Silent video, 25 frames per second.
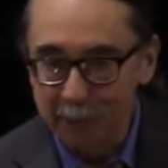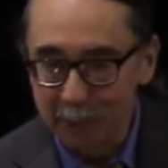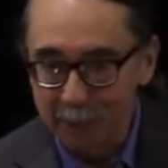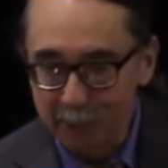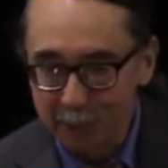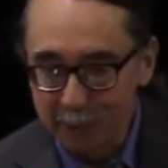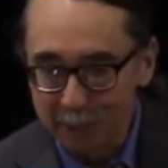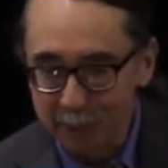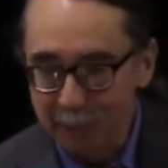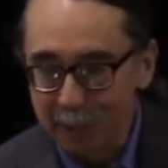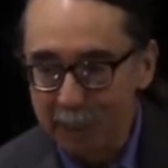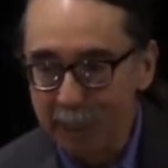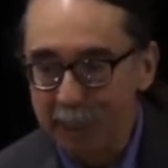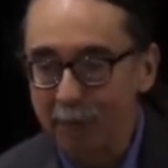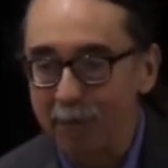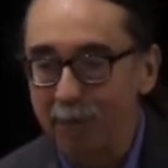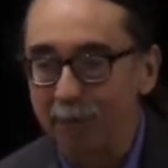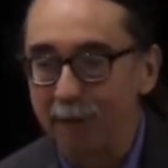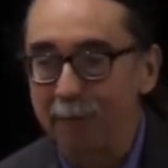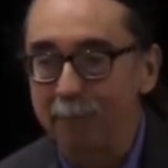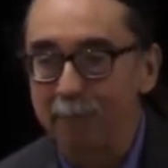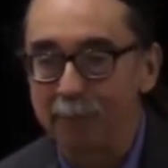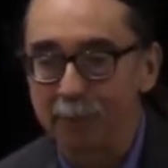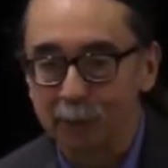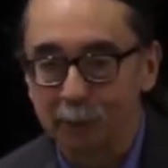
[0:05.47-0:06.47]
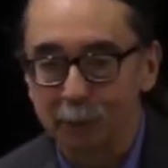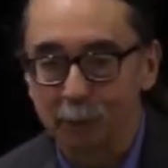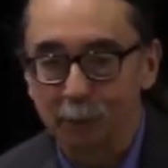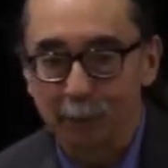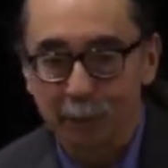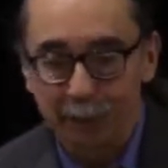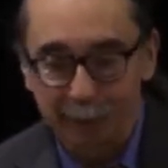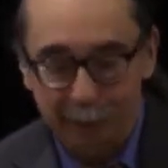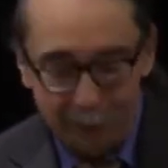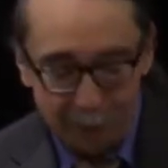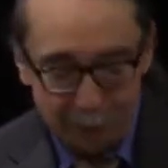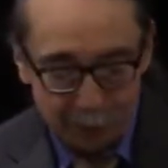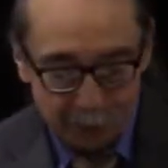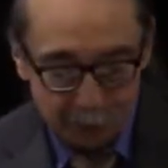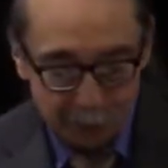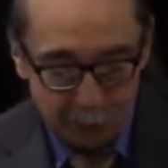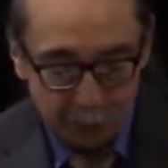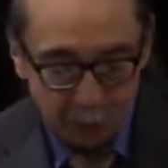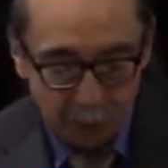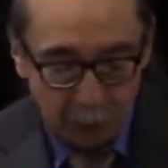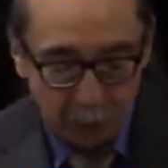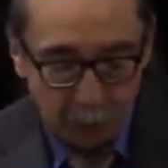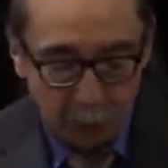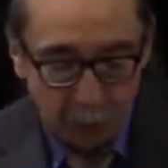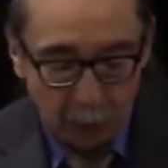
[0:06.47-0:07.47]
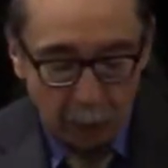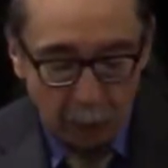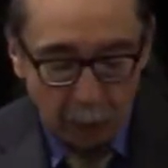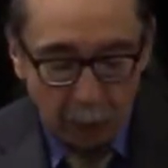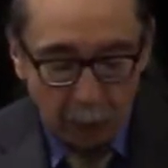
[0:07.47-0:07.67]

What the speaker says: judge here at Muscogee Nation.